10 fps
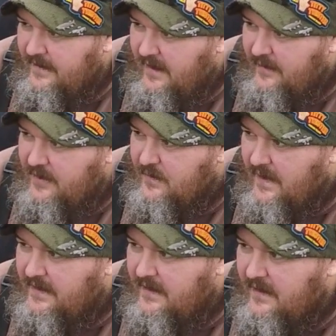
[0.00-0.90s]
I'm just
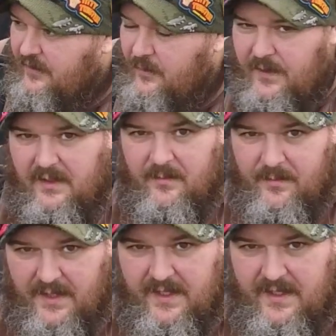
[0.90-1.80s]
wanting there to be
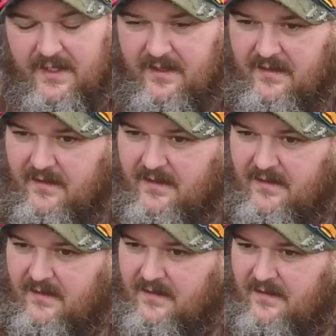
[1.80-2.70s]
pike.
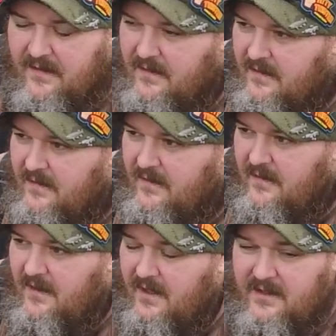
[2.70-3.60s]

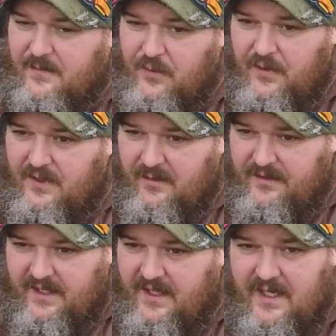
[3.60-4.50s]
At this point in time, I'll
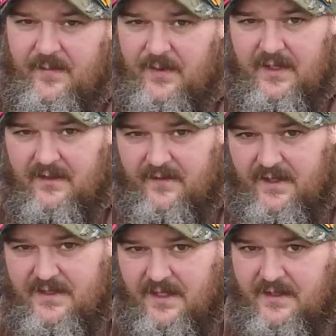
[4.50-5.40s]
take any pike of
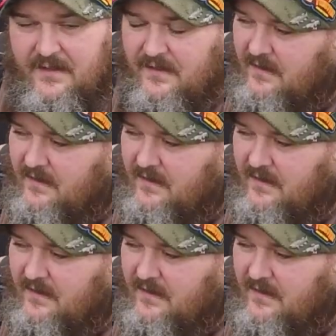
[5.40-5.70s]
any size.